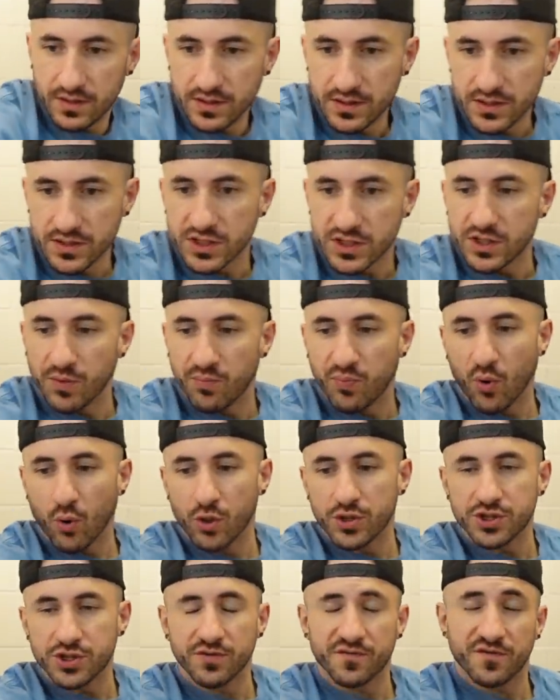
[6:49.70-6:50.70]

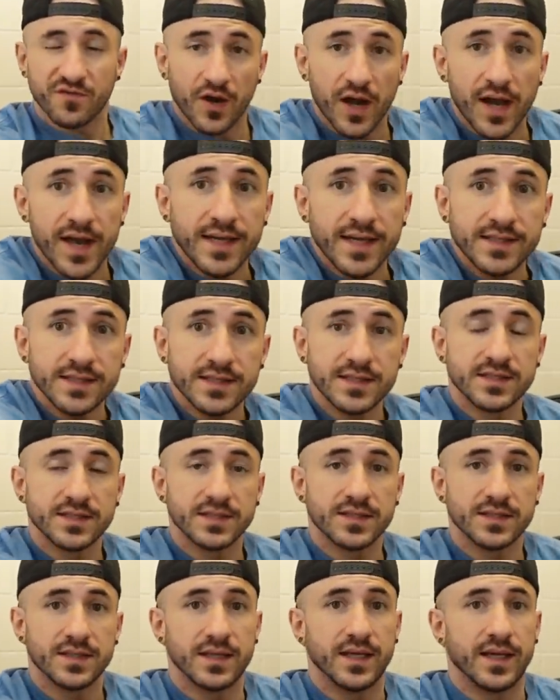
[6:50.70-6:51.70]
support your friends.
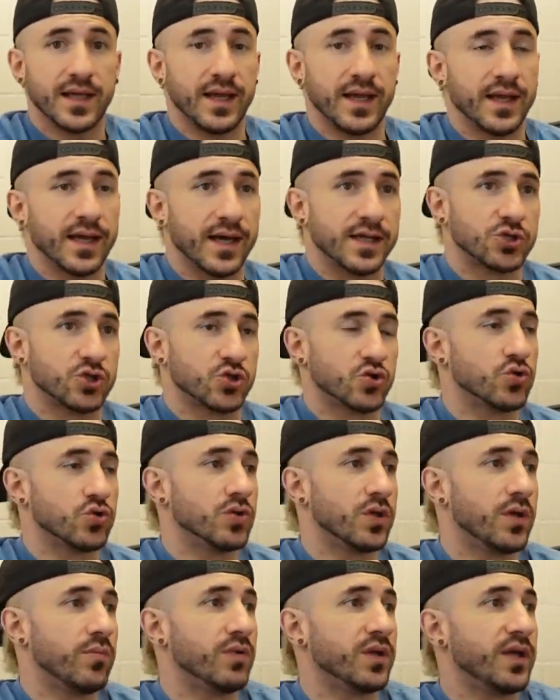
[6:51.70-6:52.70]
And I
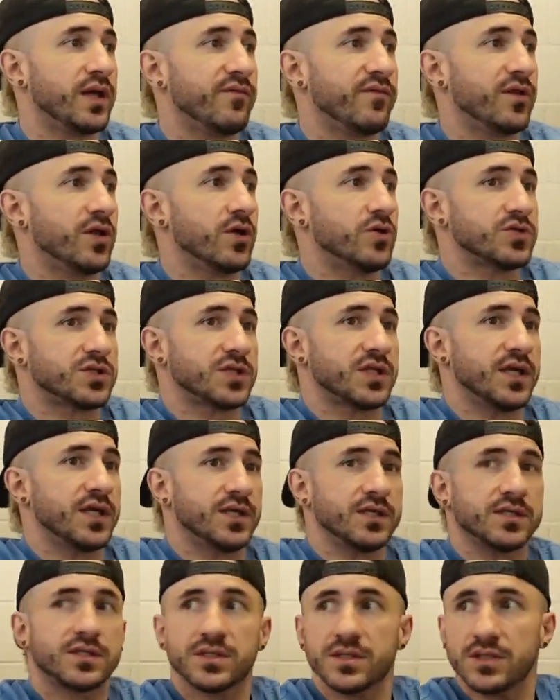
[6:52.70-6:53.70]
truly believe in those
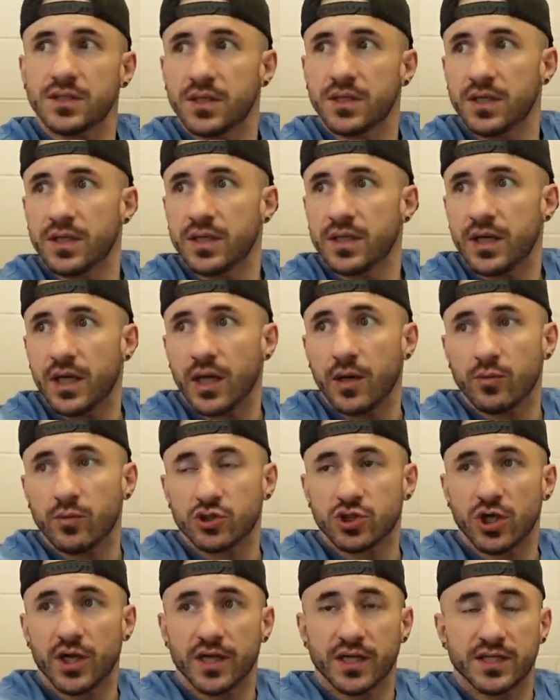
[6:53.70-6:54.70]
things. And I'm going
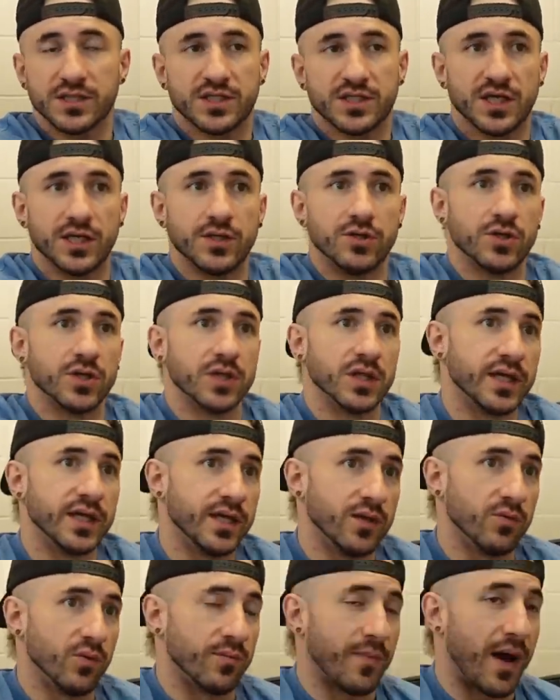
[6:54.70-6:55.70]
to try to continue to
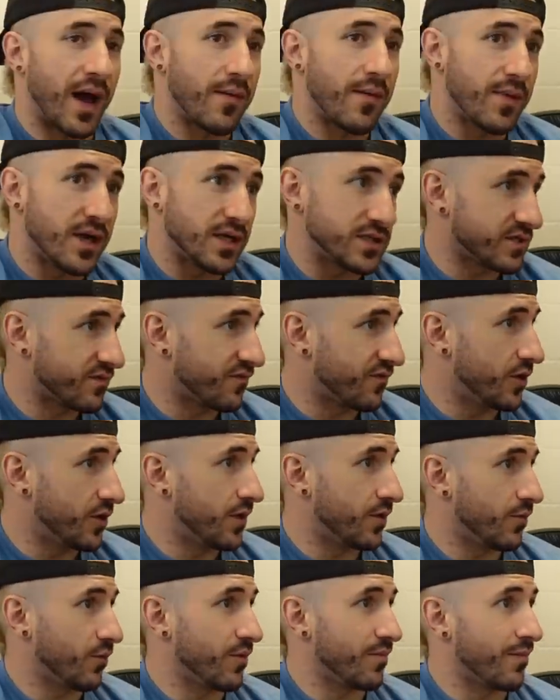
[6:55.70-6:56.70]
lead with my best
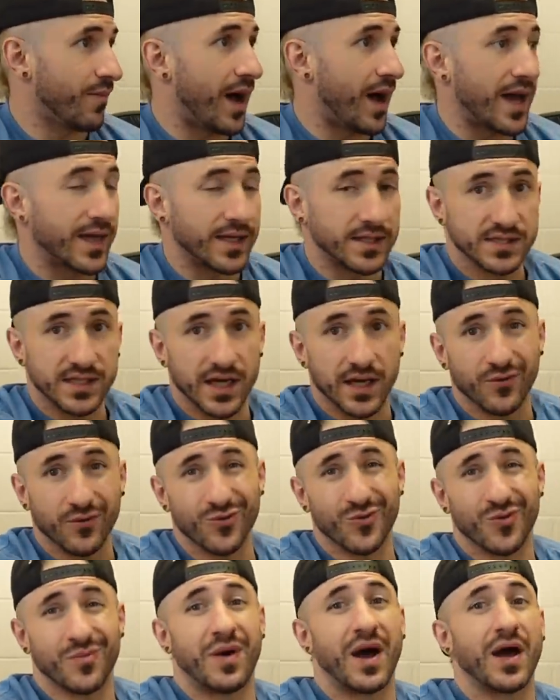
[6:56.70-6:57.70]
foot, with my
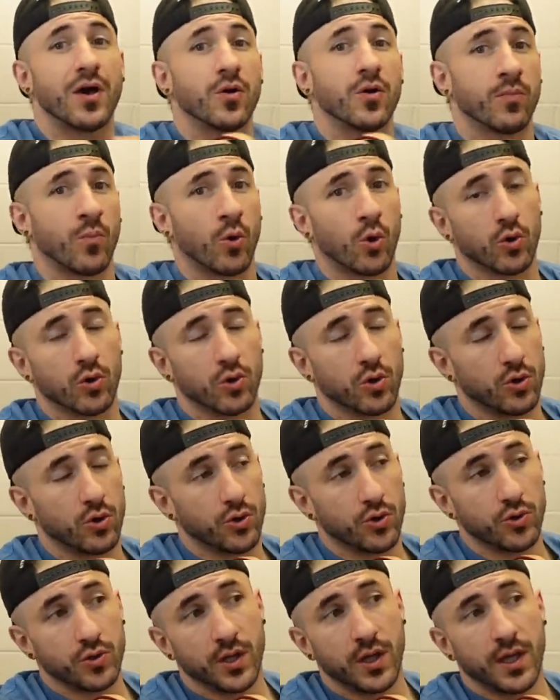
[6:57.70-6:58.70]
integrity, with my own moral
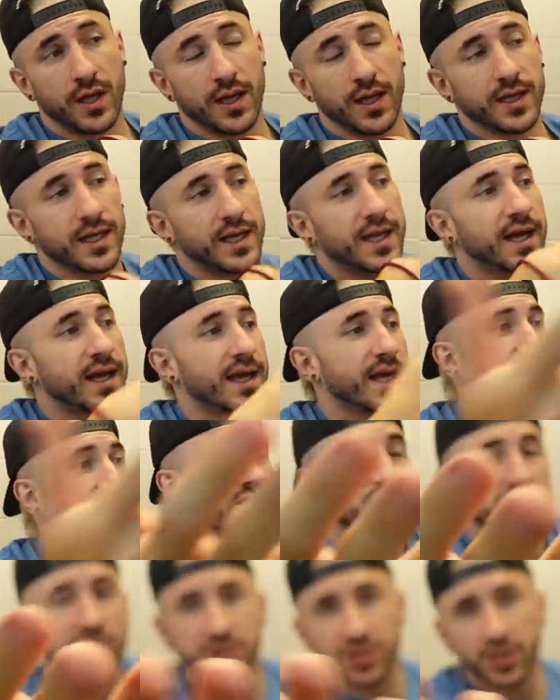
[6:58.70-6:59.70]
code. And again, I
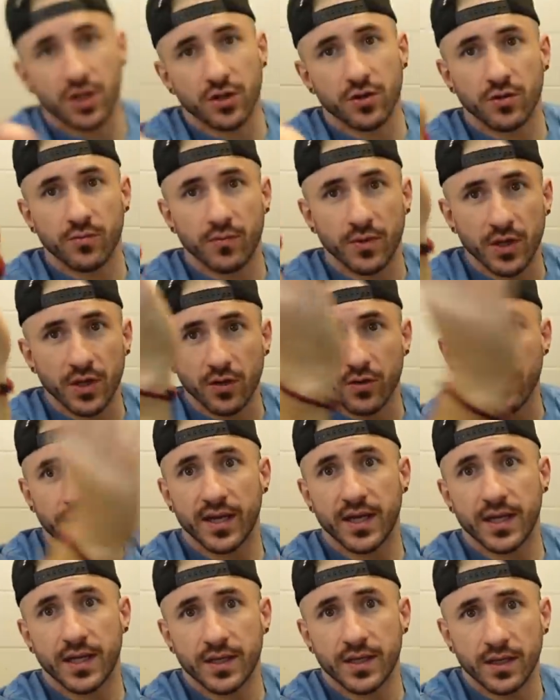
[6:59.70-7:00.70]
can't judge another, another
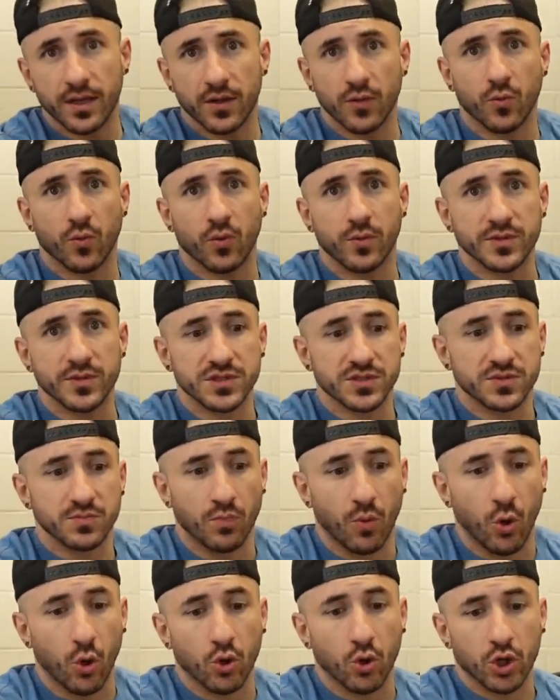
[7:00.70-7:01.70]
man, another woman's
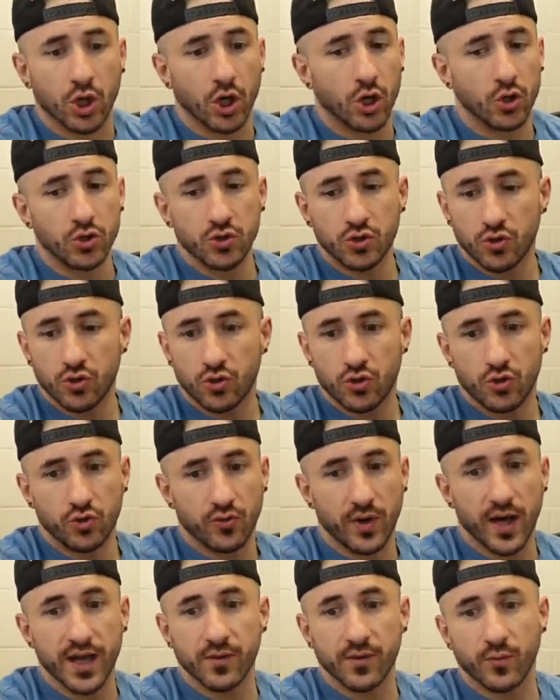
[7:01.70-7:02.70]
moral code
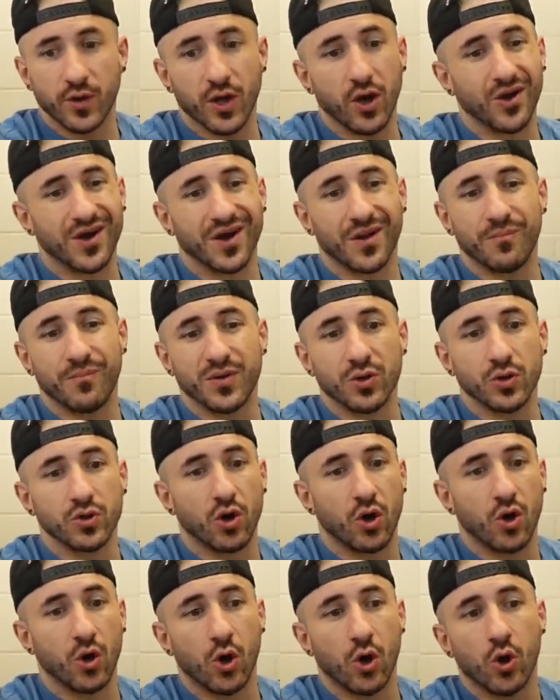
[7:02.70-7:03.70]
right? We all got to build
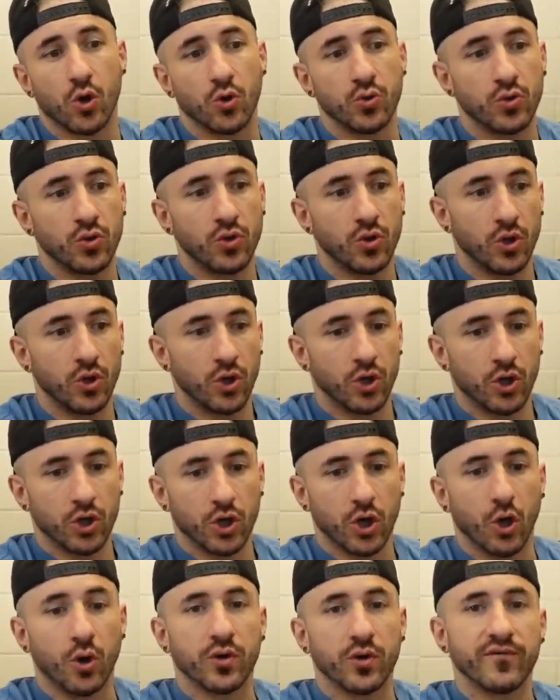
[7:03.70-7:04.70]
our own
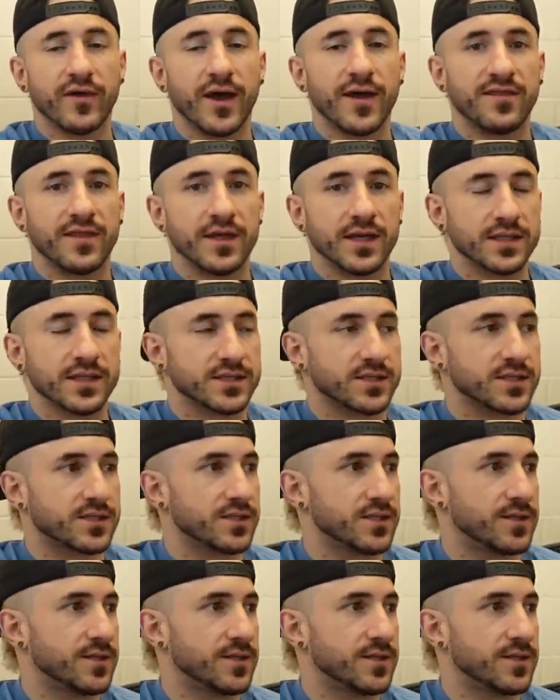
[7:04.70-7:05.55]
code of ethics.